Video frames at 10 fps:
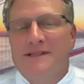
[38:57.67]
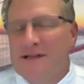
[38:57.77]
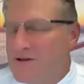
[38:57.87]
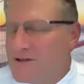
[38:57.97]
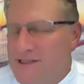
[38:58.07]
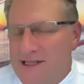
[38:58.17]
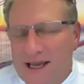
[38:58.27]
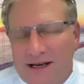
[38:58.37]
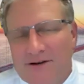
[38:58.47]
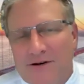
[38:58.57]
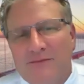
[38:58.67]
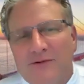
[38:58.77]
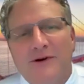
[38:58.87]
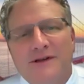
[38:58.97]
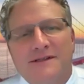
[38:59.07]
and understanding your
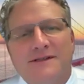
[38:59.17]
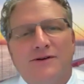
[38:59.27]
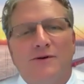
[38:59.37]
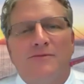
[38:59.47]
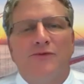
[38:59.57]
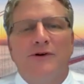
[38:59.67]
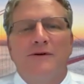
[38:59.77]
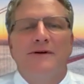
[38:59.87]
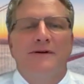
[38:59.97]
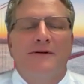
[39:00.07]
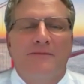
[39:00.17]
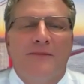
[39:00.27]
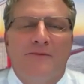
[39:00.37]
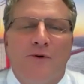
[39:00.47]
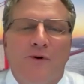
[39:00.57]
employees is so
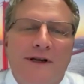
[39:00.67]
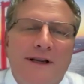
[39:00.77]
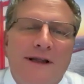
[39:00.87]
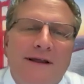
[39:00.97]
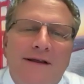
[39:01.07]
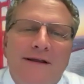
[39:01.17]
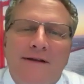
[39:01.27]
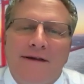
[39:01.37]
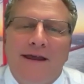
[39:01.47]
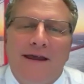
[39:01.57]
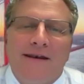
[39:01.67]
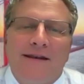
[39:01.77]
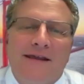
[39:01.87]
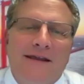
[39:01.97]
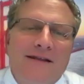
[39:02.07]
important and
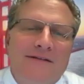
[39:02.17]
key to